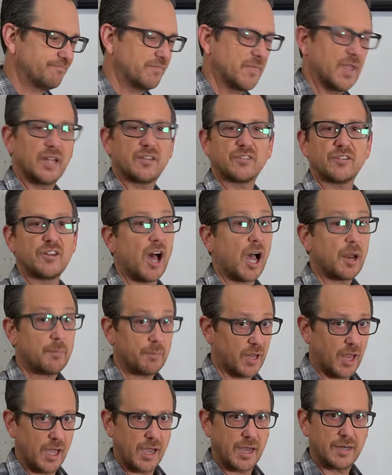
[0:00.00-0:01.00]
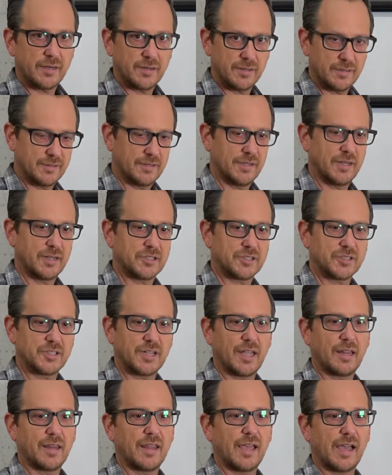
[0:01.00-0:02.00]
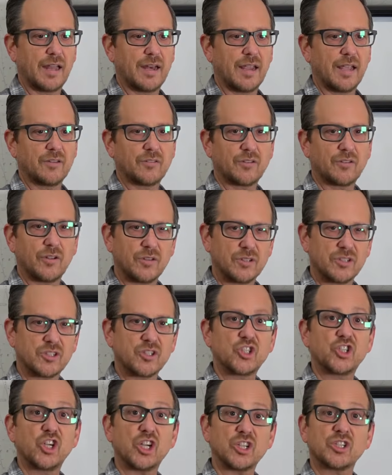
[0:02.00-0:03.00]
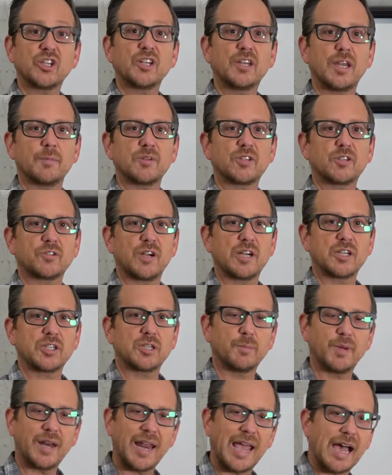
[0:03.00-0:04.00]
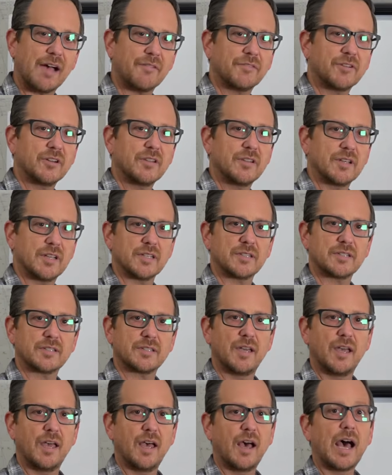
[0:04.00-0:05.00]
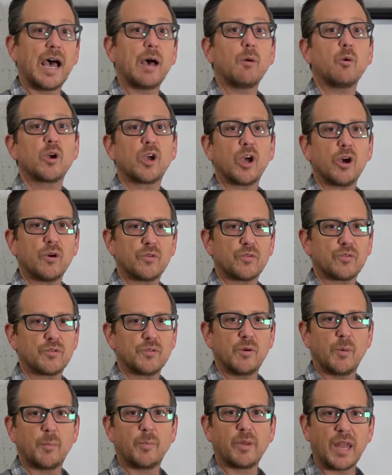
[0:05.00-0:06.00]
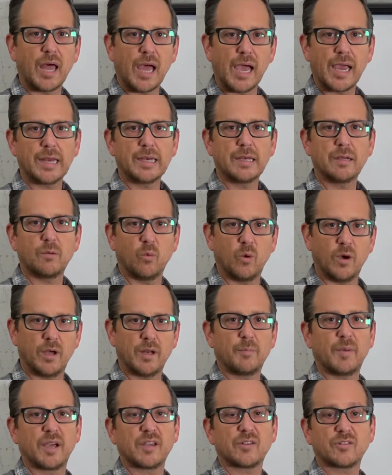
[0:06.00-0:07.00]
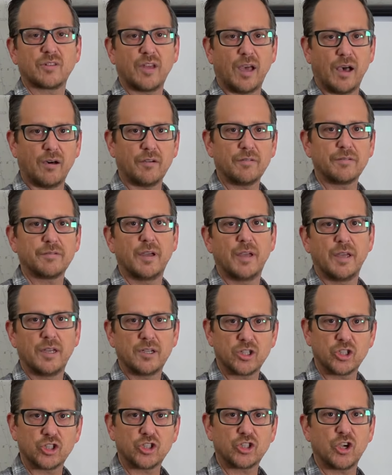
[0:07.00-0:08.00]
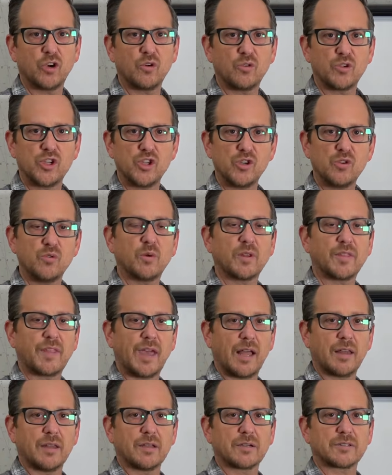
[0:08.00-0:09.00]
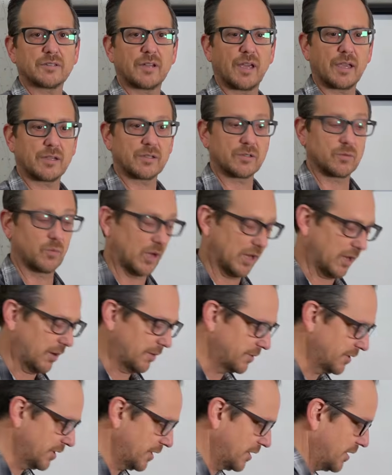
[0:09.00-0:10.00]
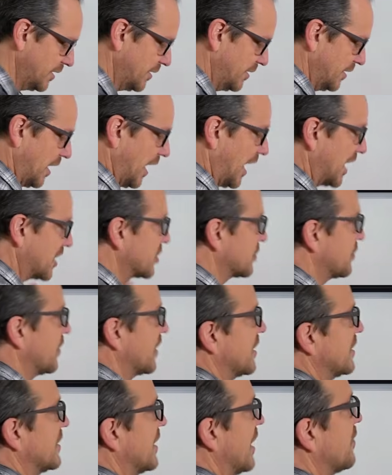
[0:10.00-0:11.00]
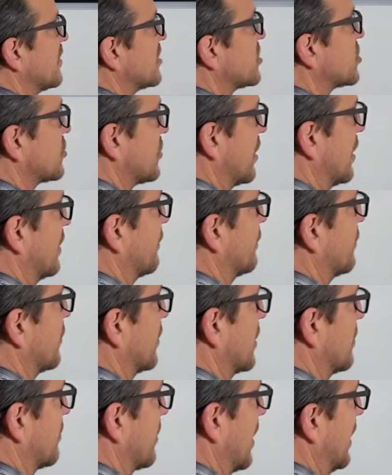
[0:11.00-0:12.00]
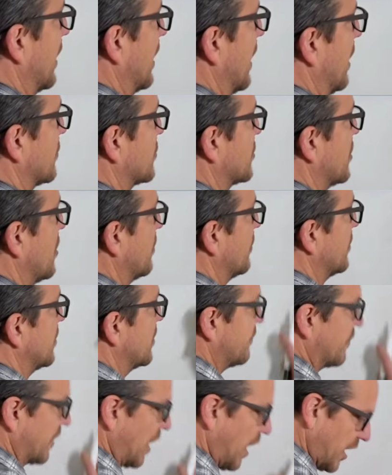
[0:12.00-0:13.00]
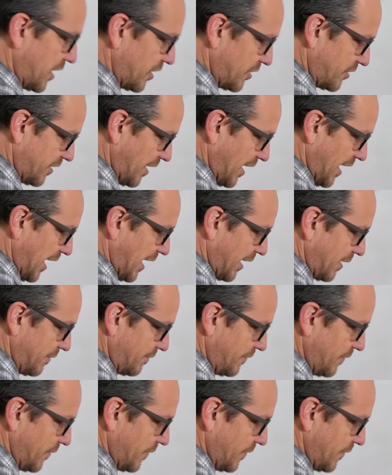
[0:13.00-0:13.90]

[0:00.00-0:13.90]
It's not blind, understand that, and so this is just a demonstration. But after this, I will go through a blind one myself to show you what that looks like as well. I just want to demonstrate it for you right now. So you've got your tag,